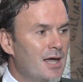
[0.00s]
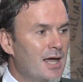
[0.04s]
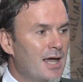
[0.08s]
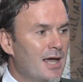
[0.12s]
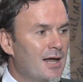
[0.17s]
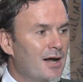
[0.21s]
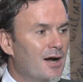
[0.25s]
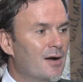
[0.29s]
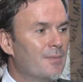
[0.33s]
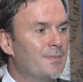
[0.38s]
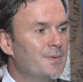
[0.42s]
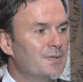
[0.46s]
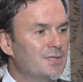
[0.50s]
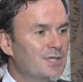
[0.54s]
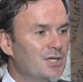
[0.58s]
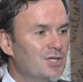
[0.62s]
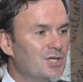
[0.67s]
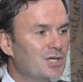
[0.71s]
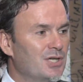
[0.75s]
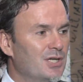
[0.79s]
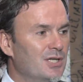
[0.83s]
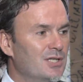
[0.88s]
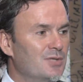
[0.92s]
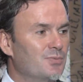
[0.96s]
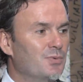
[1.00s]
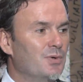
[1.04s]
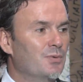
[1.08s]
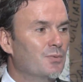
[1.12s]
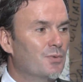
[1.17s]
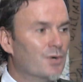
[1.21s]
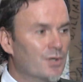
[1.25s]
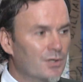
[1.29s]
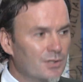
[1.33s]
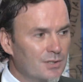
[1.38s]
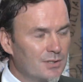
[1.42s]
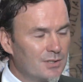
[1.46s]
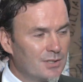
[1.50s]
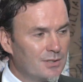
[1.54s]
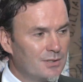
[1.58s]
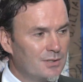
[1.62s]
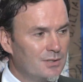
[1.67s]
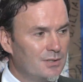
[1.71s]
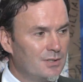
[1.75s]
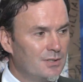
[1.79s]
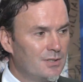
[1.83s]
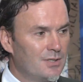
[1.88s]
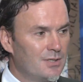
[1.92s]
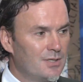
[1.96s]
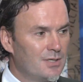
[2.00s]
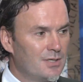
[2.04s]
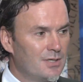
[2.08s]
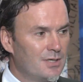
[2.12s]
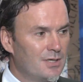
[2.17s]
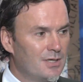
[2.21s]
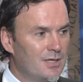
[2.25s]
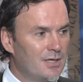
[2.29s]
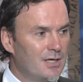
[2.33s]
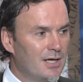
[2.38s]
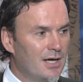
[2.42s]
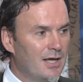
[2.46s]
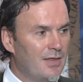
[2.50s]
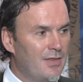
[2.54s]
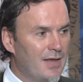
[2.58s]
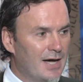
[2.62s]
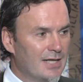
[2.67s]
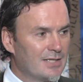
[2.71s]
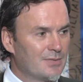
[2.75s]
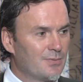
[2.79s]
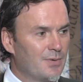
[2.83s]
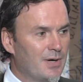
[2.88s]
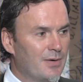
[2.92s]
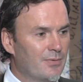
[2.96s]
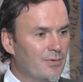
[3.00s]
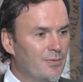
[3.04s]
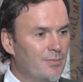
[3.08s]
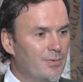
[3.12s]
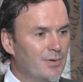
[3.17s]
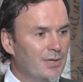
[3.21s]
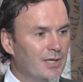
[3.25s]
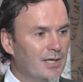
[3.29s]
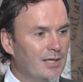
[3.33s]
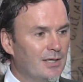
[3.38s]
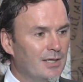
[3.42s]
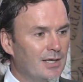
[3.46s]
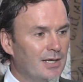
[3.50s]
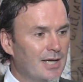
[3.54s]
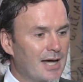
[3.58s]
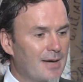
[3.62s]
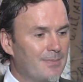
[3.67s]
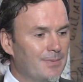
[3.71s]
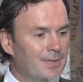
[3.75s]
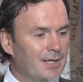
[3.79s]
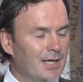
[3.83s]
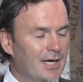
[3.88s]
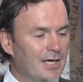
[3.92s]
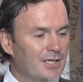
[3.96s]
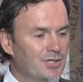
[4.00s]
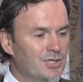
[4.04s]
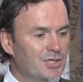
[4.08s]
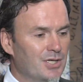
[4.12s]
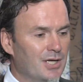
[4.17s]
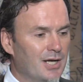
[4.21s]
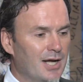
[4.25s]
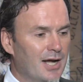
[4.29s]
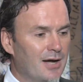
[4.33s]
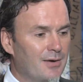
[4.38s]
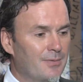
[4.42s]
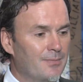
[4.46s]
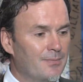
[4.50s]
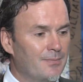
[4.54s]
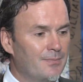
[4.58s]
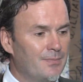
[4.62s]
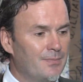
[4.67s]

And our position is we weren't, and that's why we're bringing the application now.